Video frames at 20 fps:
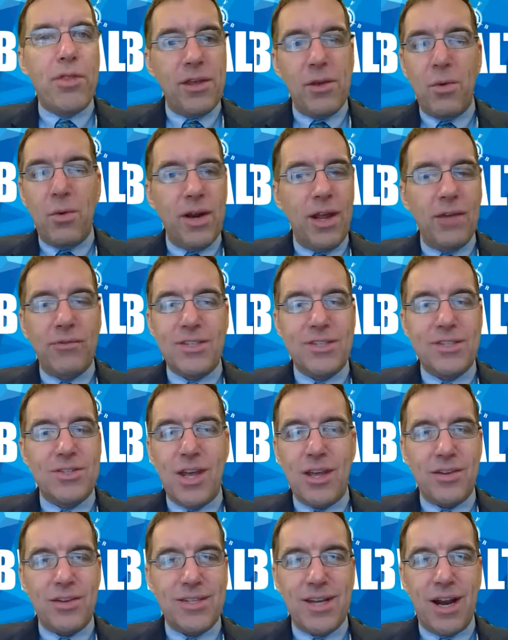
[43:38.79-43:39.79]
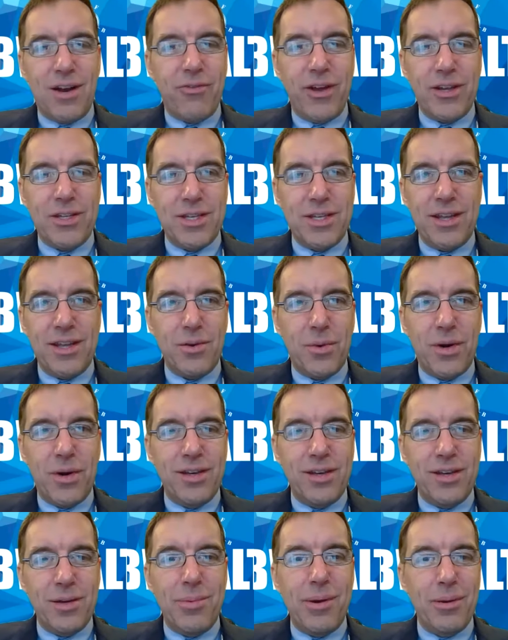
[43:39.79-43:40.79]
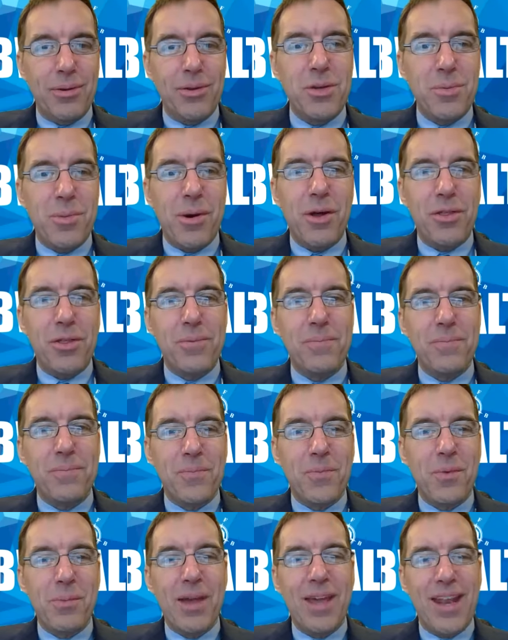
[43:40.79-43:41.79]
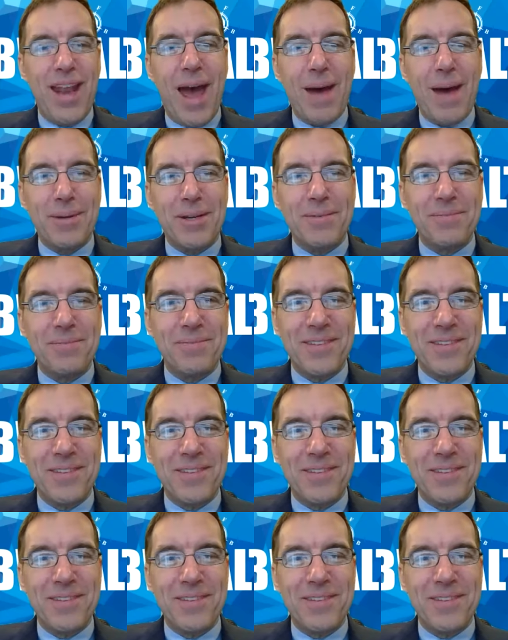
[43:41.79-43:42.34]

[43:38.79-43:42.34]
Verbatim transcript: You won't have to sacrifice either one. You'll be able to do okay. Both. We'll make it happen.